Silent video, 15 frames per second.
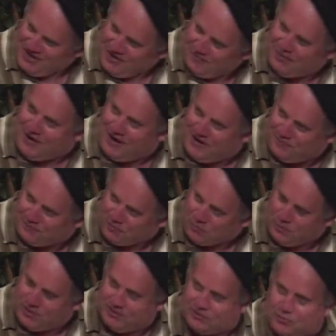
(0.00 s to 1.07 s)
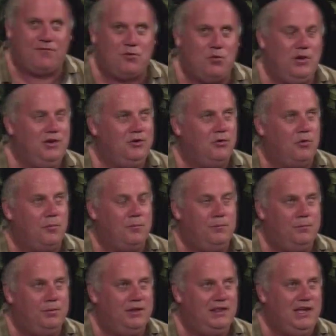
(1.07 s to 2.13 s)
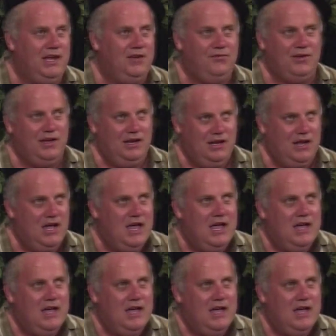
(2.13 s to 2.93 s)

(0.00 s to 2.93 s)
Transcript: Fight for what is right, for what you believe in.